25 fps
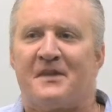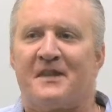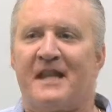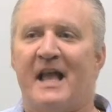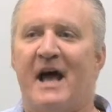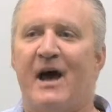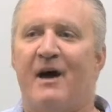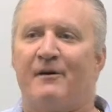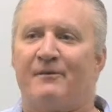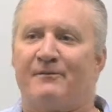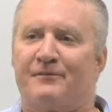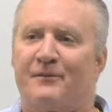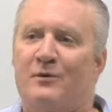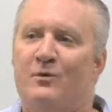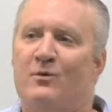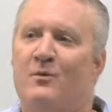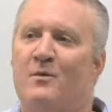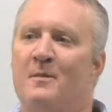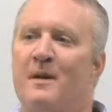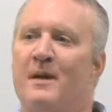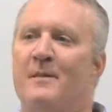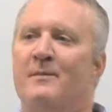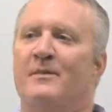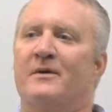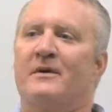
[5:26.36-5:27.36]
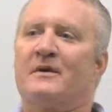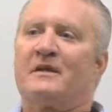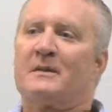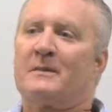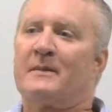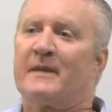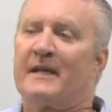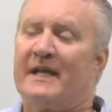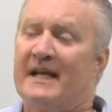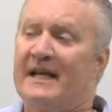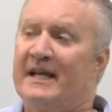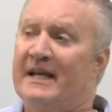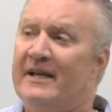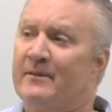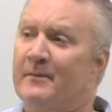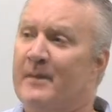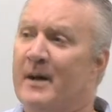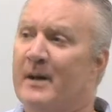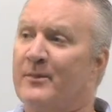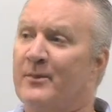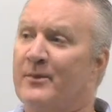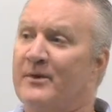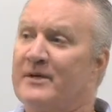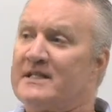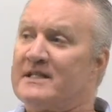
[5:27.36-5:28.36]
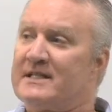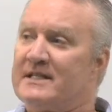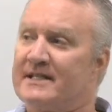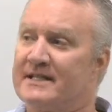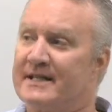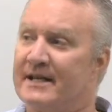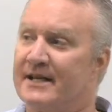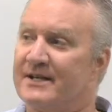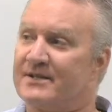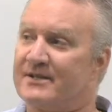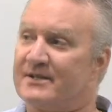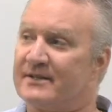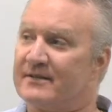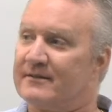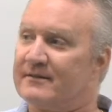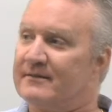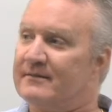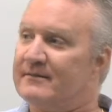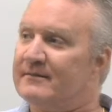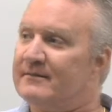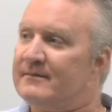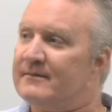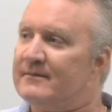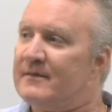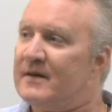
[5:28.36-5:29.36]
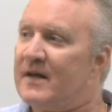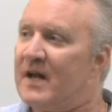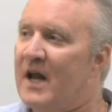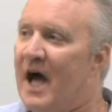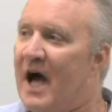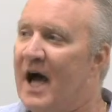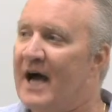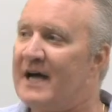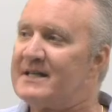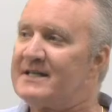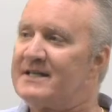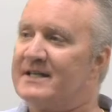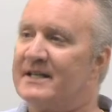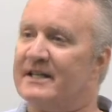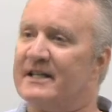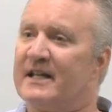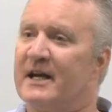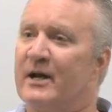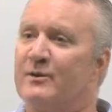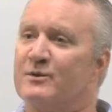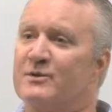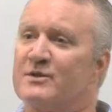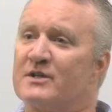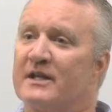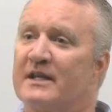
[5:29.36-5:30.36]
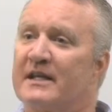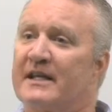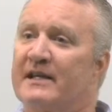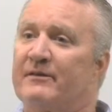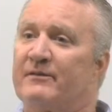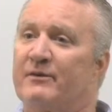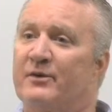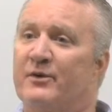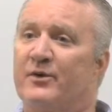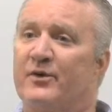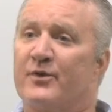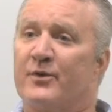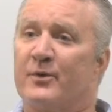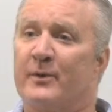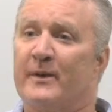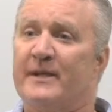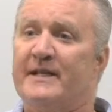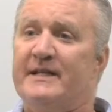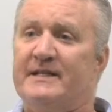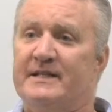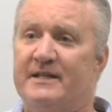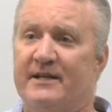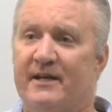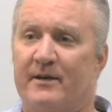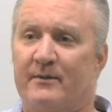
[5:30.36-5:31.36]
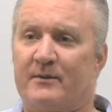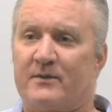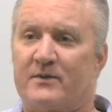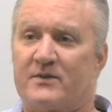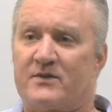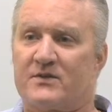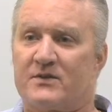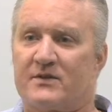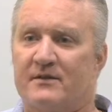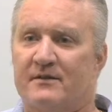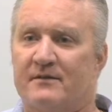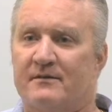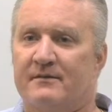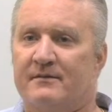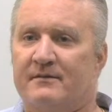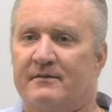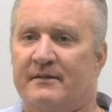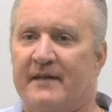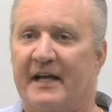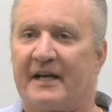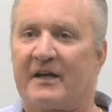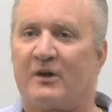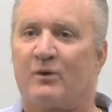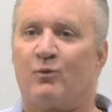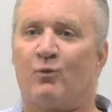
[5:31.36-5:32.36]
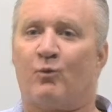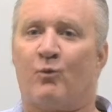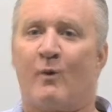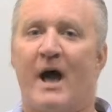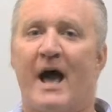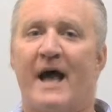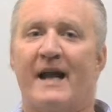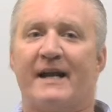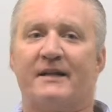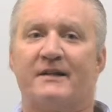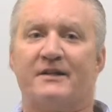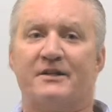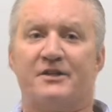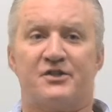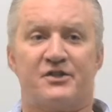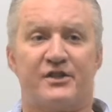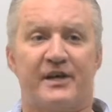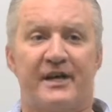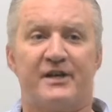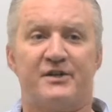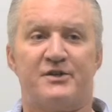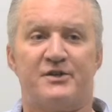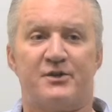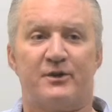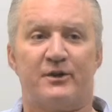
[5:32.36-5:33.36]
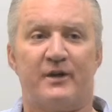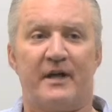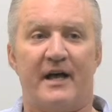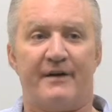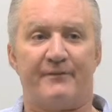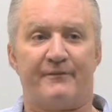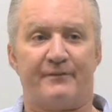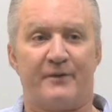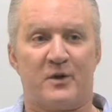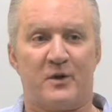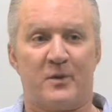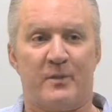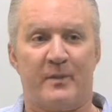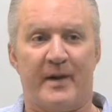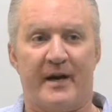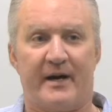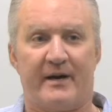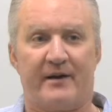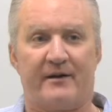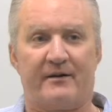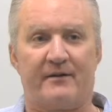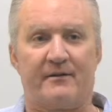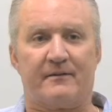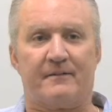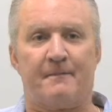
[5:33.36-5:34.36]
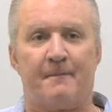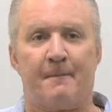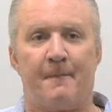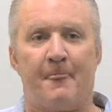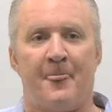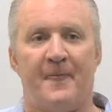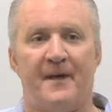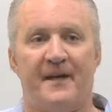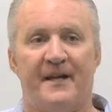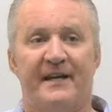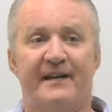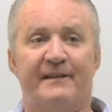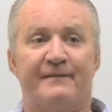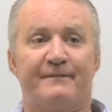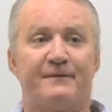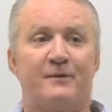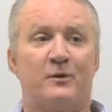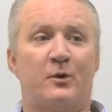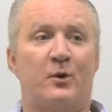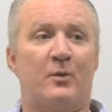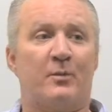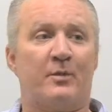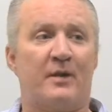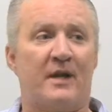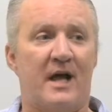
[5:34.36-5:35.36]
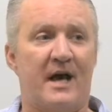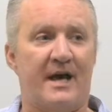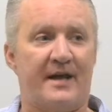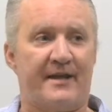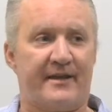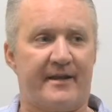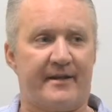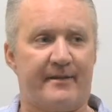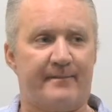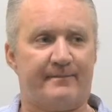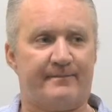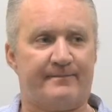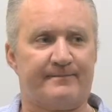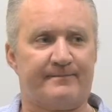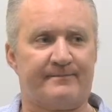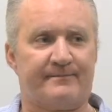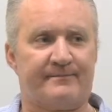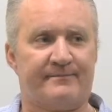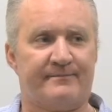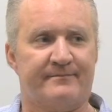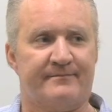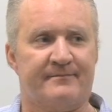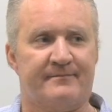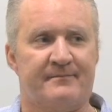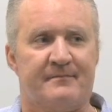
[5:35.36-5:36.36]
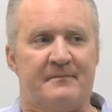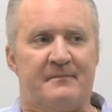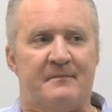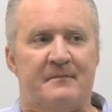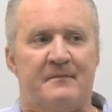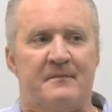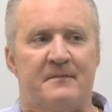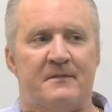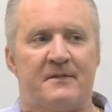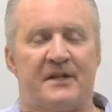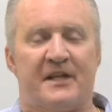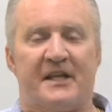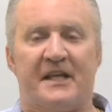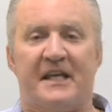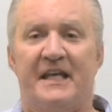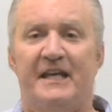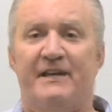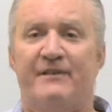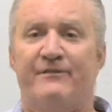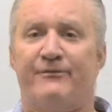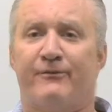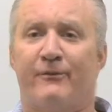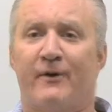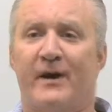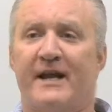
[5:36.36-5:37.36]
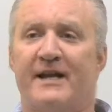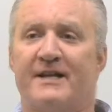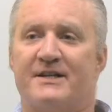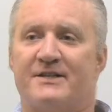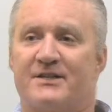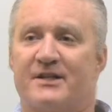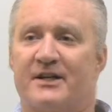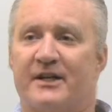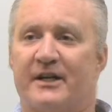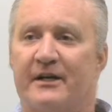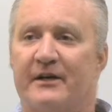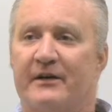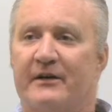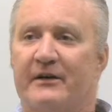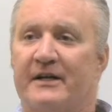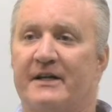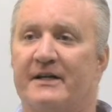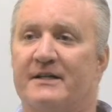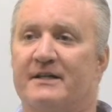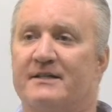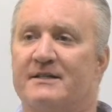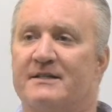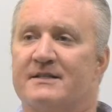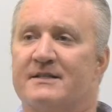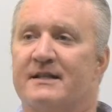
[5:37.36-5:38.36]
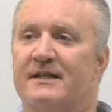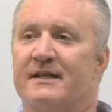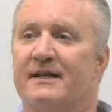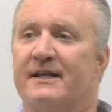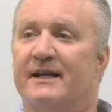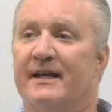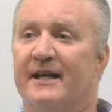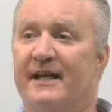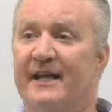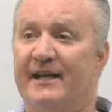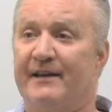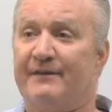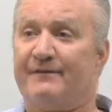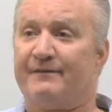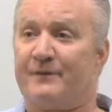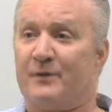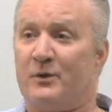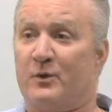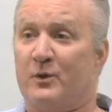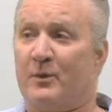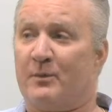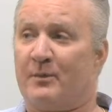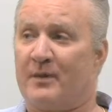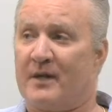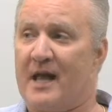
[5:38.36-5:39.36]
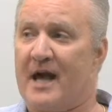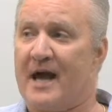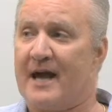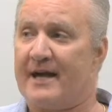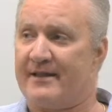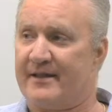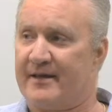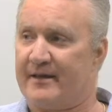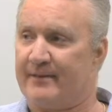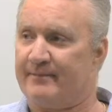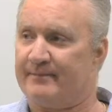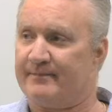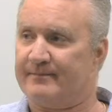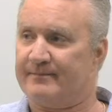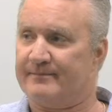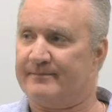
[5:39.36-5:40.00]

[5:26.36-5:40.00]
Now, if you remember at the beginning of my presentation, I said that I was going to give you 3 tips that could radically change your life for the better if you apply them. The key phrase here is if you apply them.